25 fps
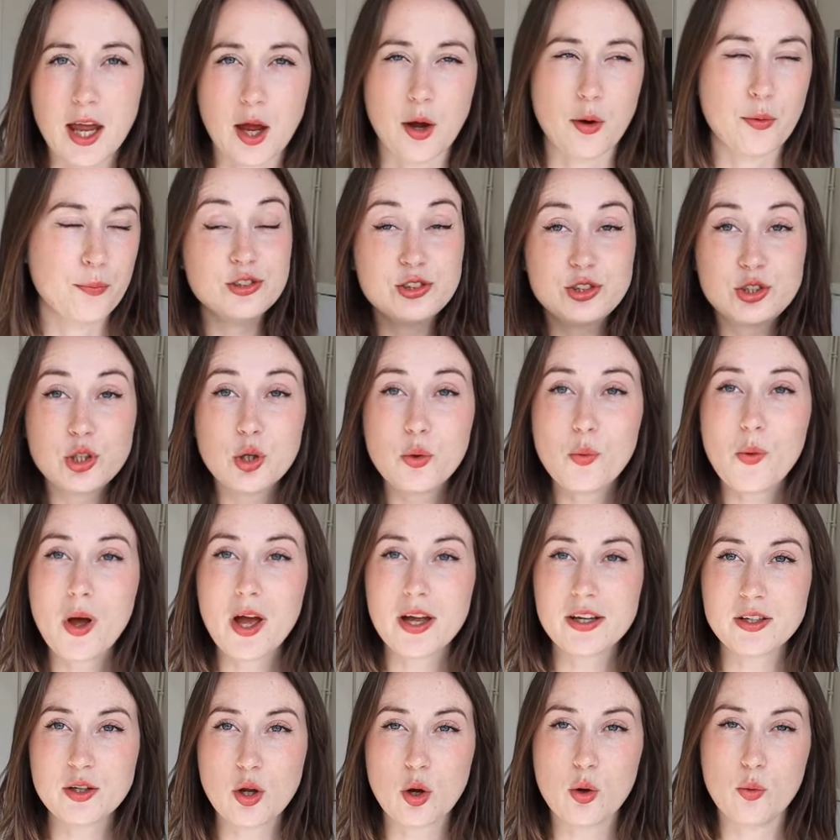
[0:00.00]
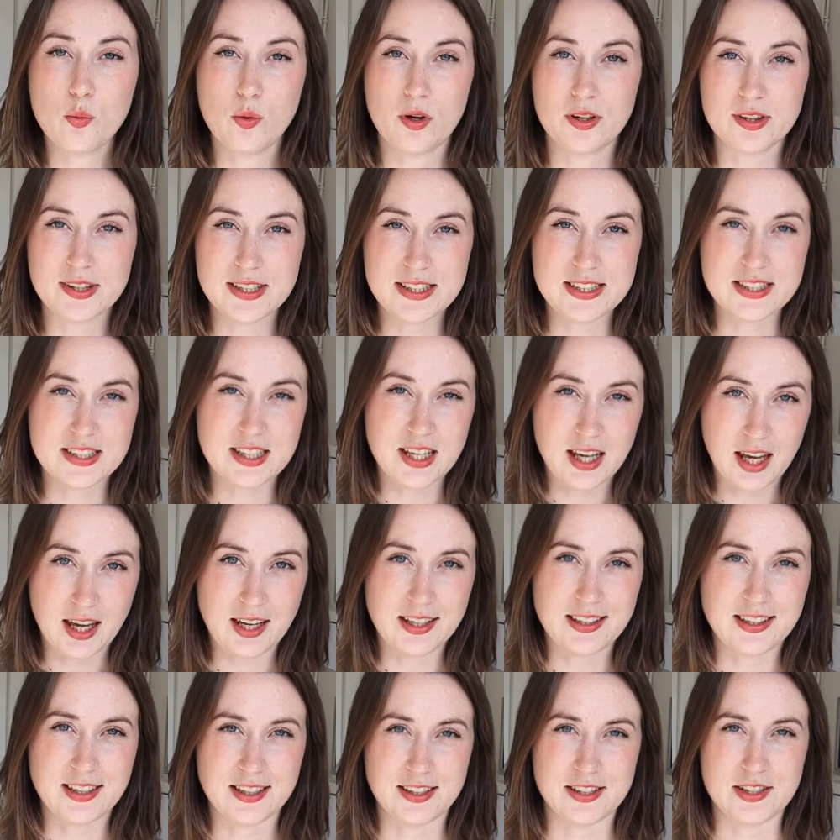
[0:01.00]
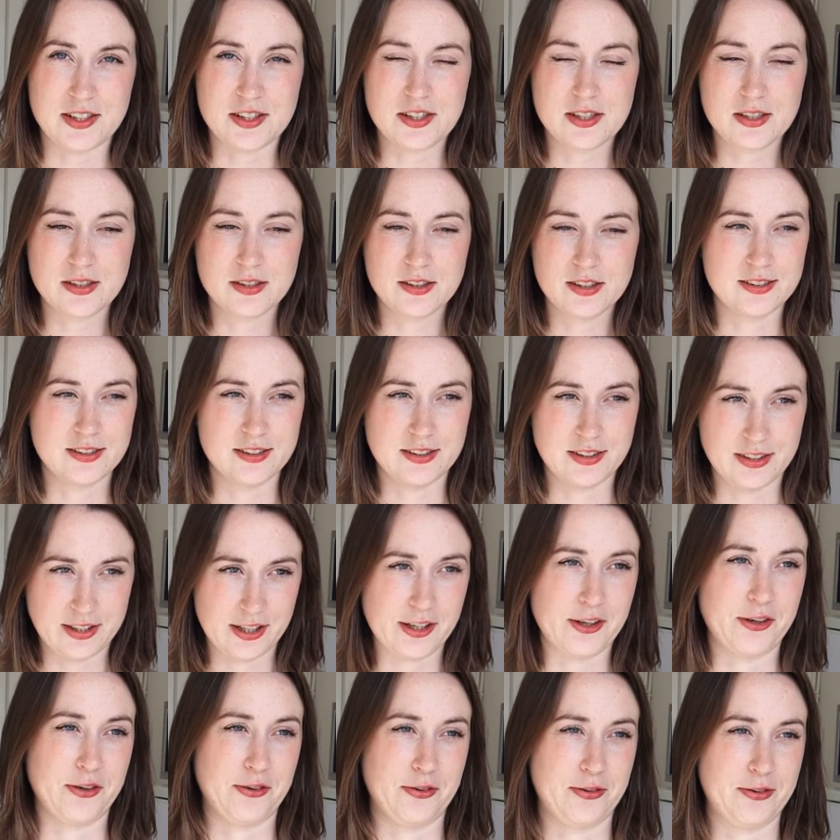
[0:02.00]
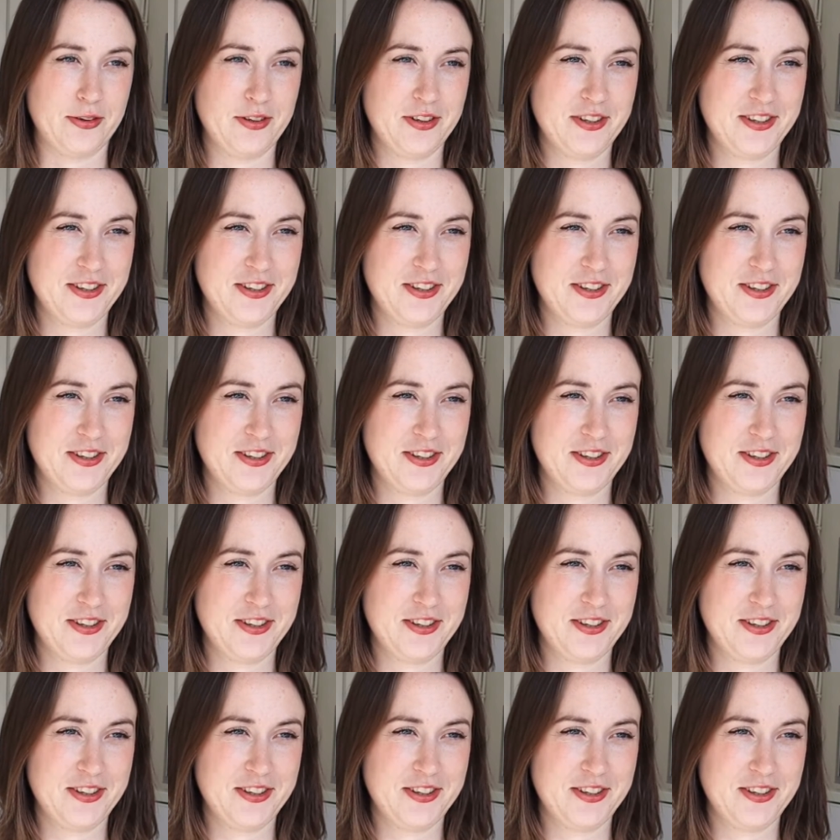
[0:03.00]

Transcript: Now, do I know what this cake is? No.